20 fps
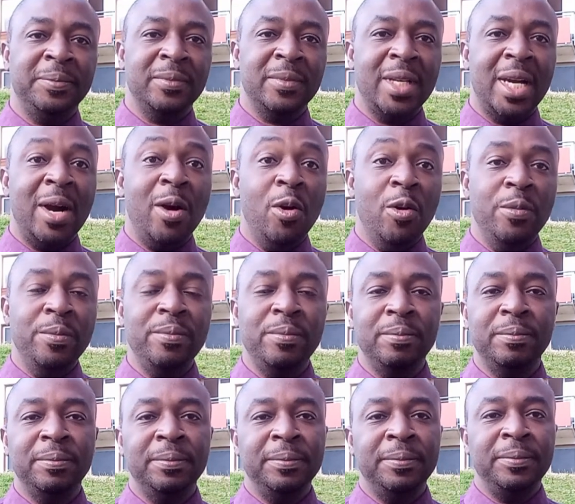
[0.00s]
at home.
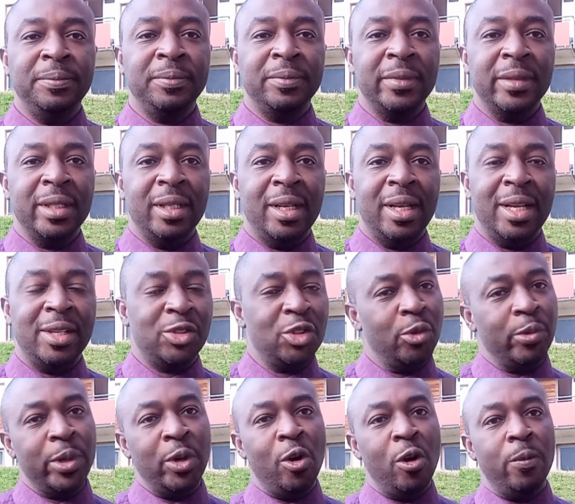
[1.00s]
And so
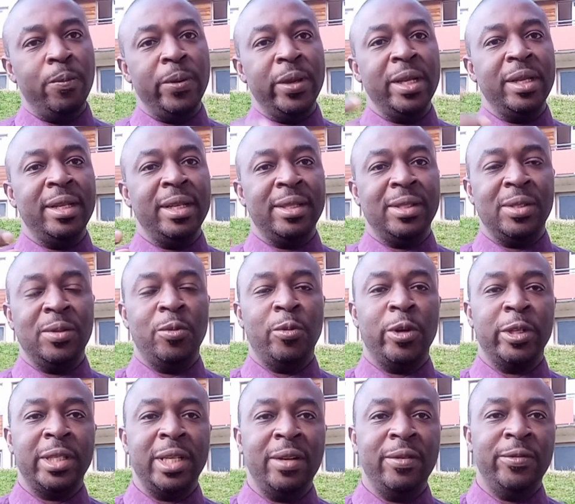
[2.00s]
we open this
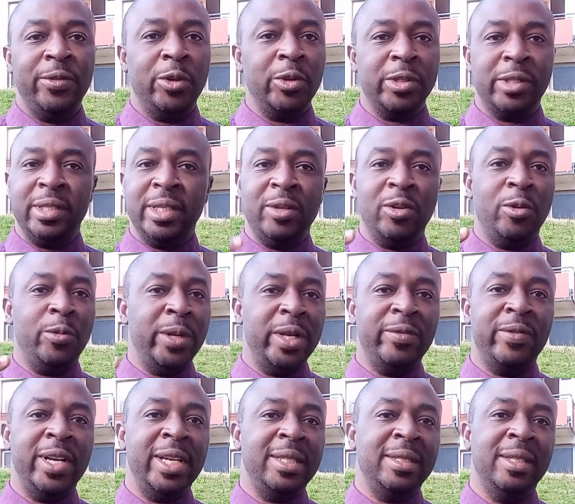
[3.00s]
water, Voltic or
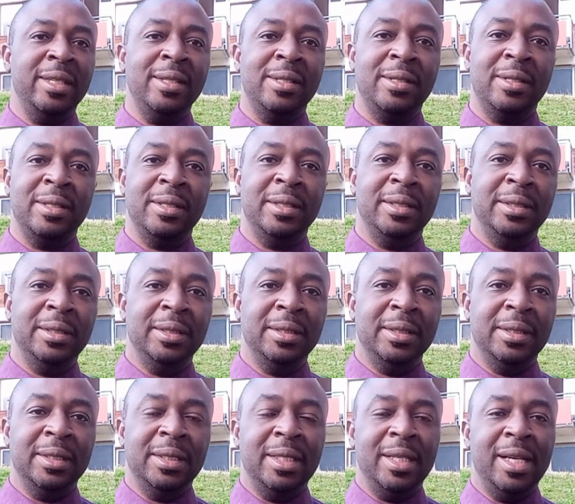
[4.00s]
whatever it is,
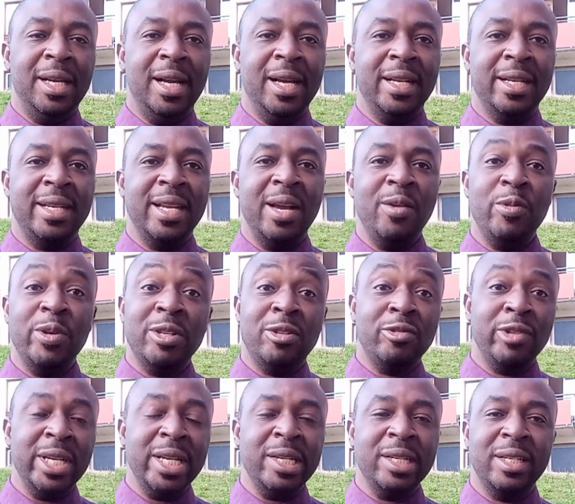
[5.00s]
and then we
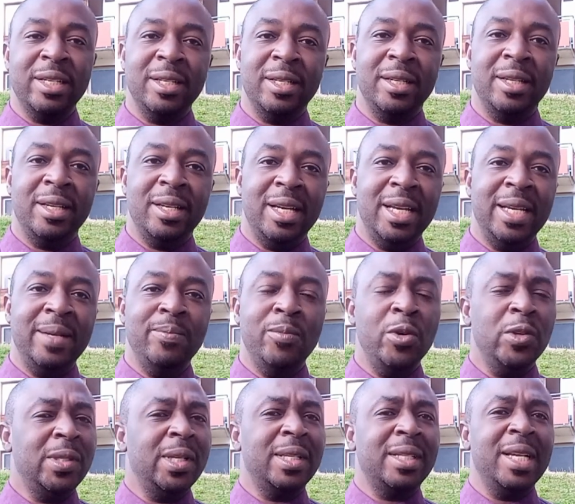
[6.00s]
drink. And
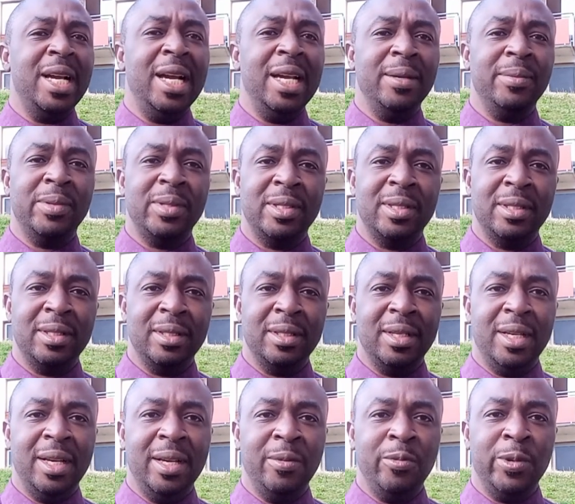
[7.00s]
most of the times,
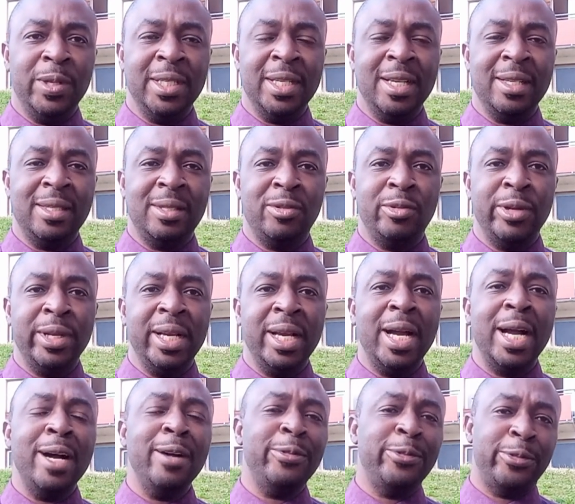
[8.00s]
we just drink
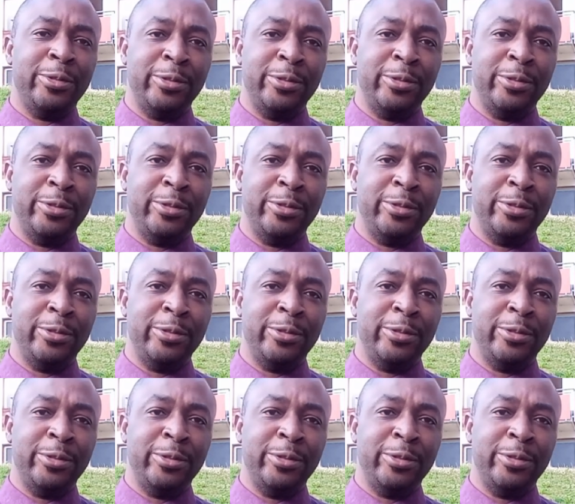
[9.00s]
half,